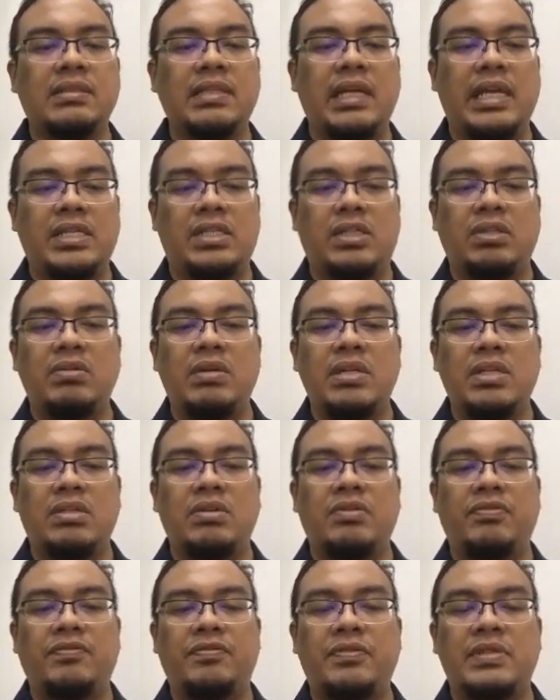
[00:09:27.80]
is
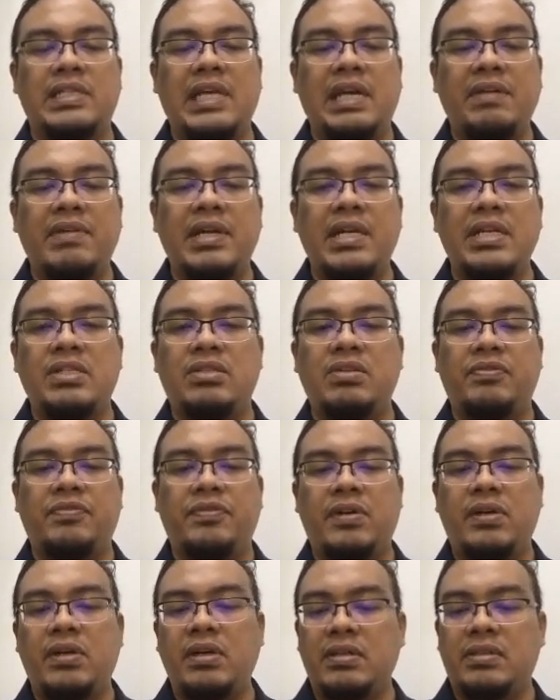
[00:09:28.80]

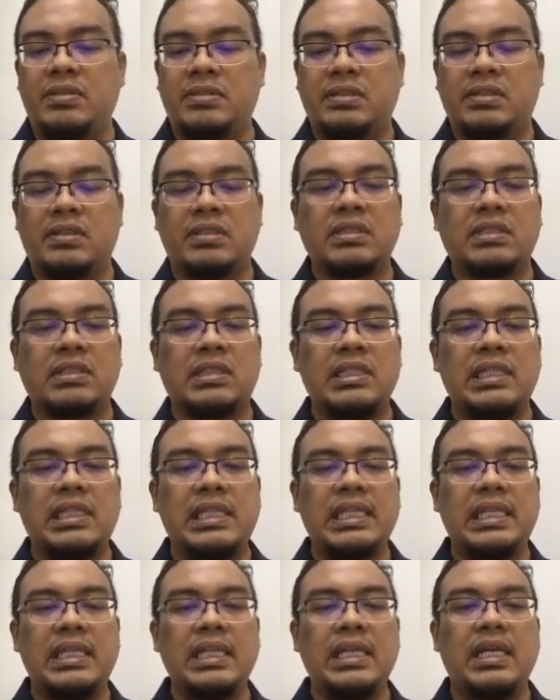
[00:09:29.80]
2:7:4.
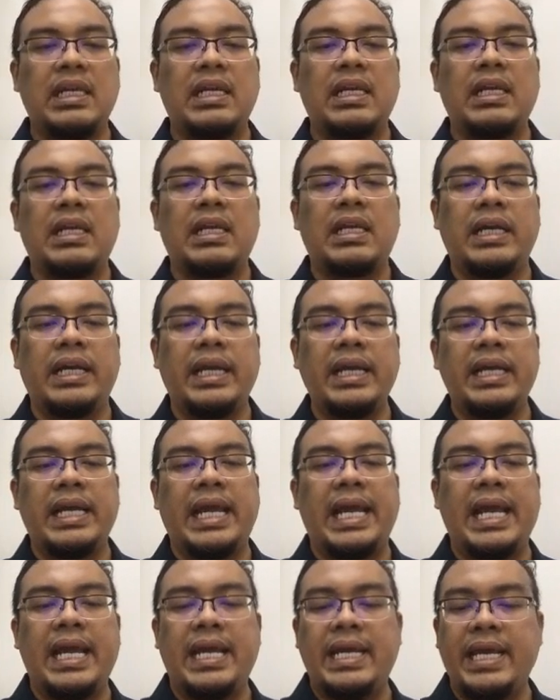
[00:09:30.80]
Okay,
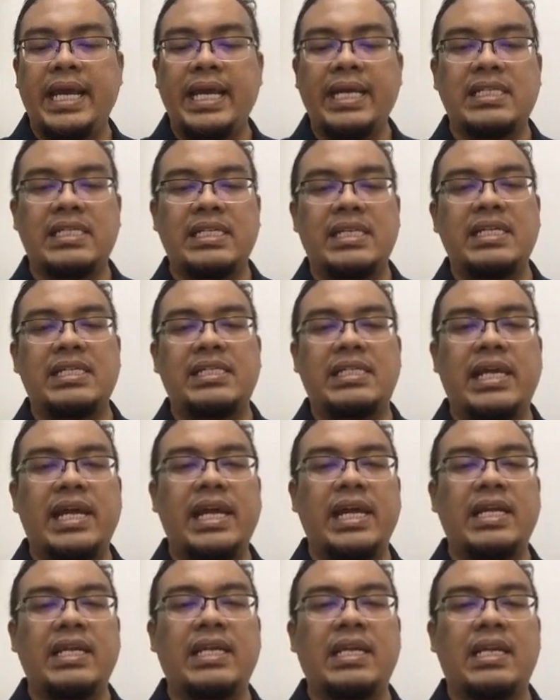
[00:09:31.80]
and next is
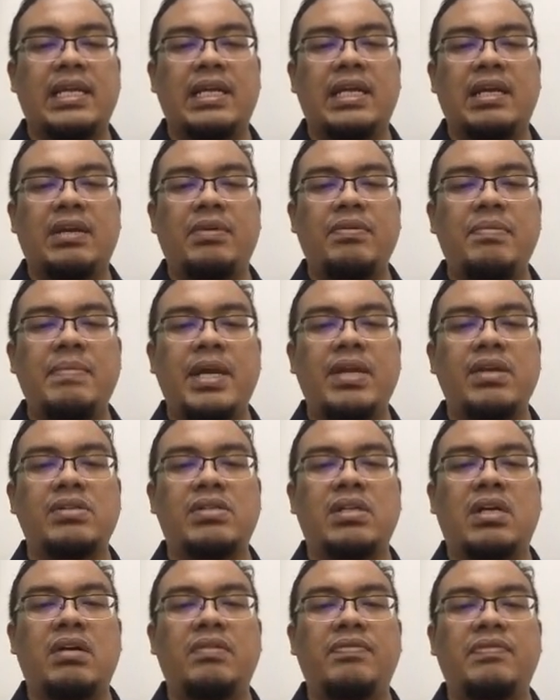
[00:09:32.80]
that we make
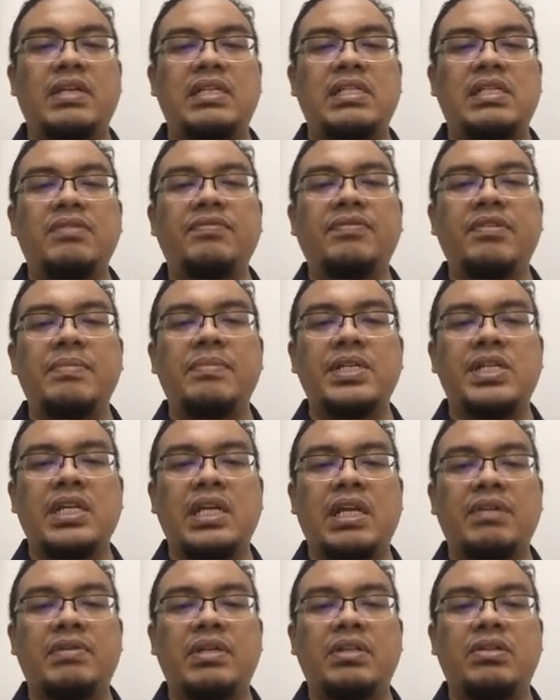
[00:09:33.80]
use of this
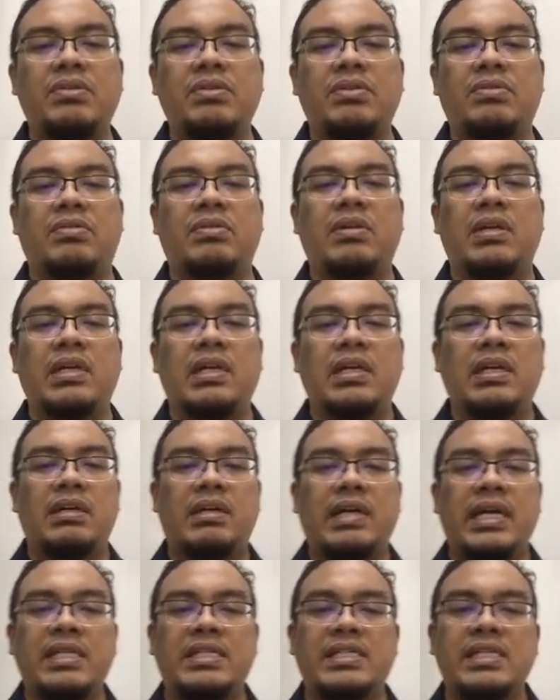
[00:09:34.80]
information given to you.
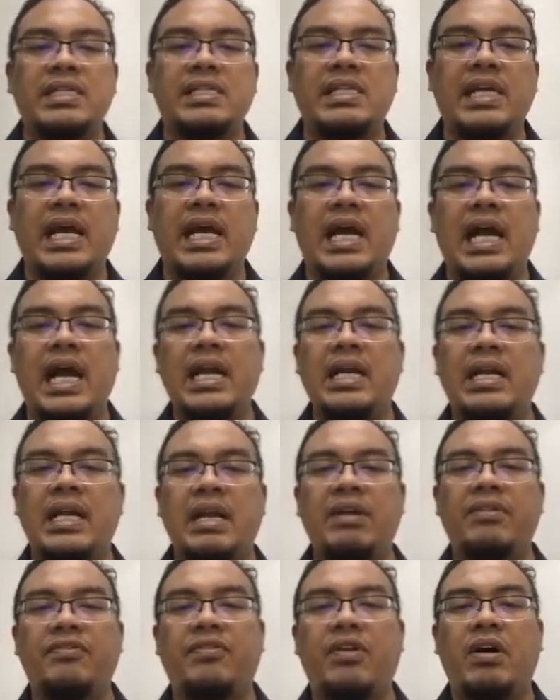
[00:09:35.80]
Right, since there are
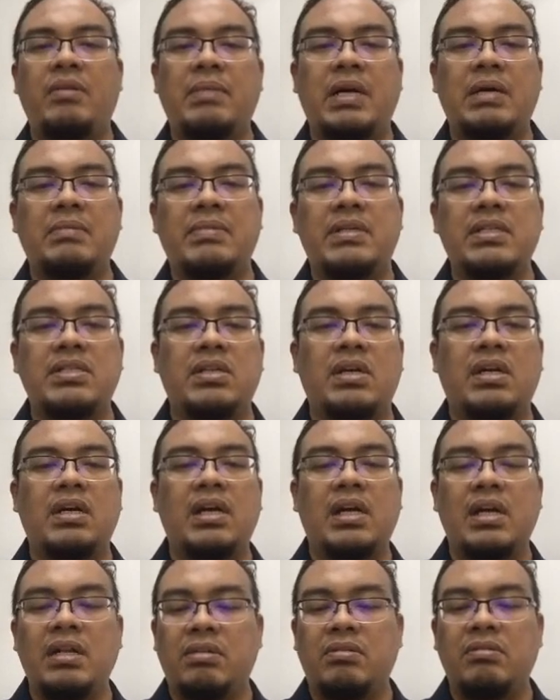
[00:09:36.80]
104 marbles
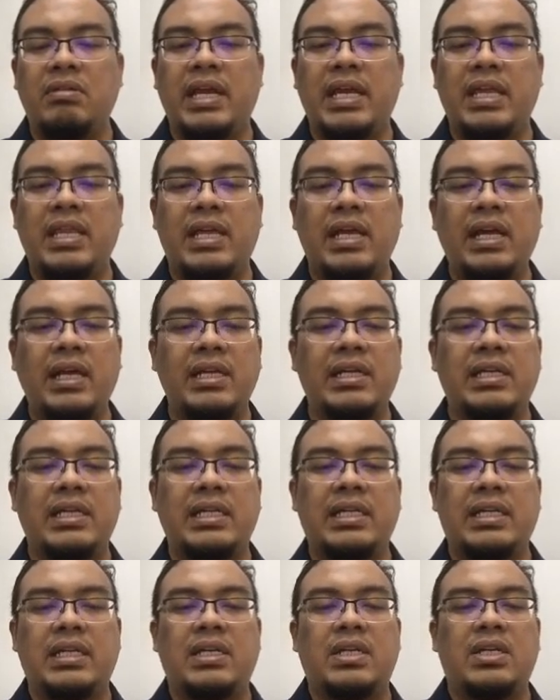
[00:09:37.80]
all together,
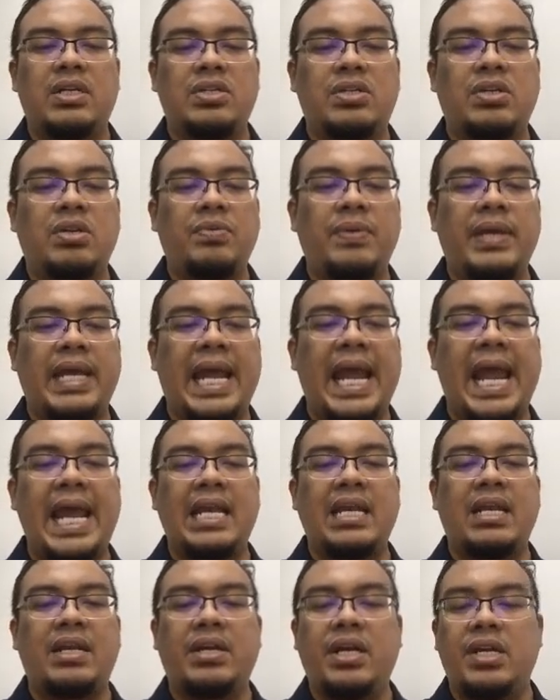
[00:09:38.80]
so we
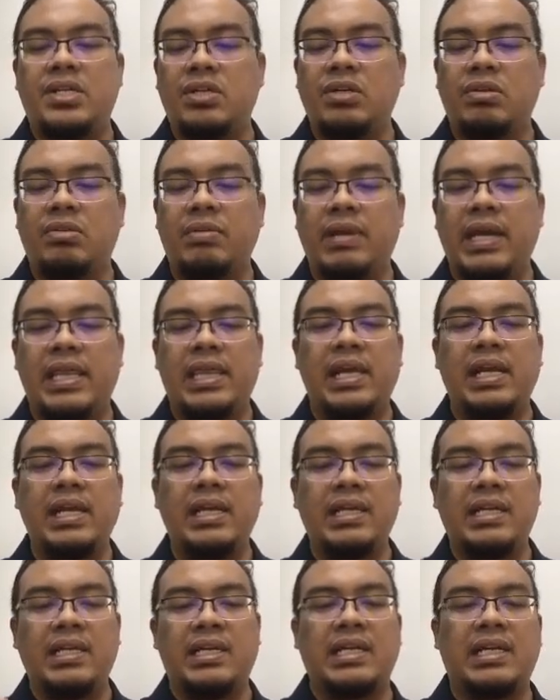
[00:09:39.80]
add the ratio
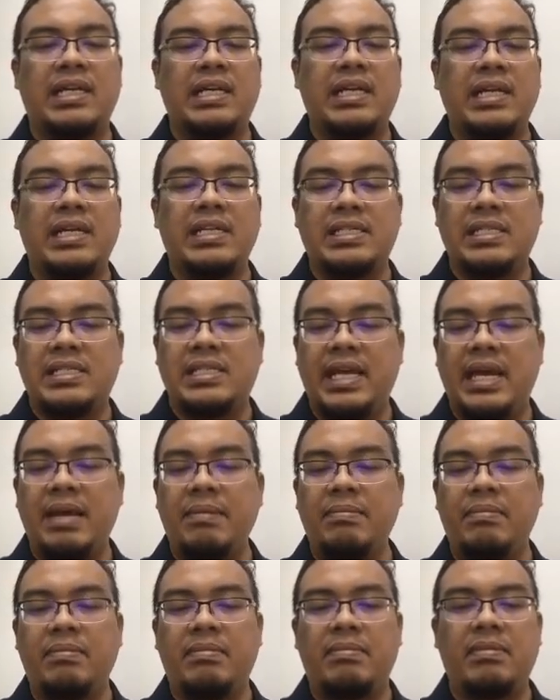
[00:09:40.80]
together, is the
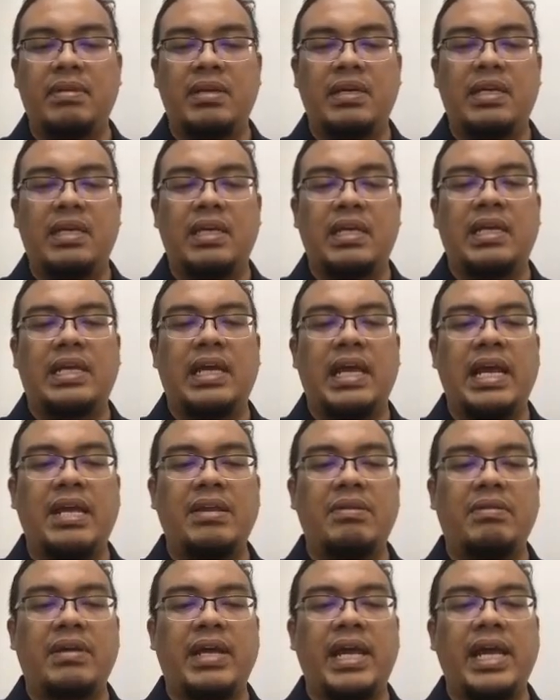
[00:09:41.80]
same,
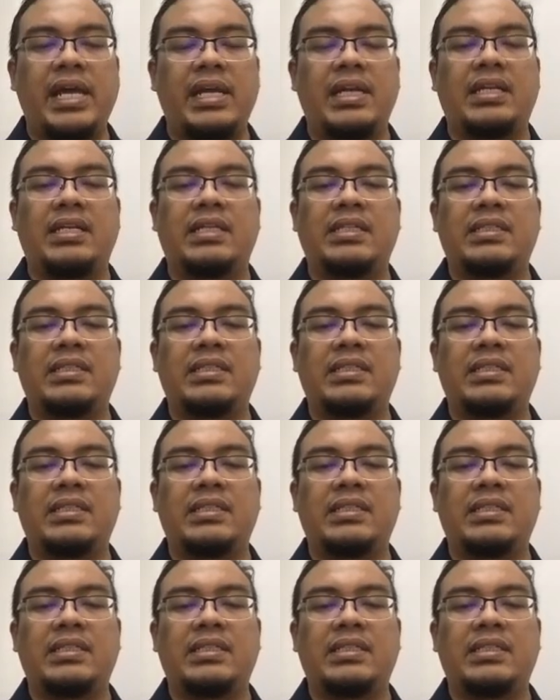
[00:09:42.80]
and you get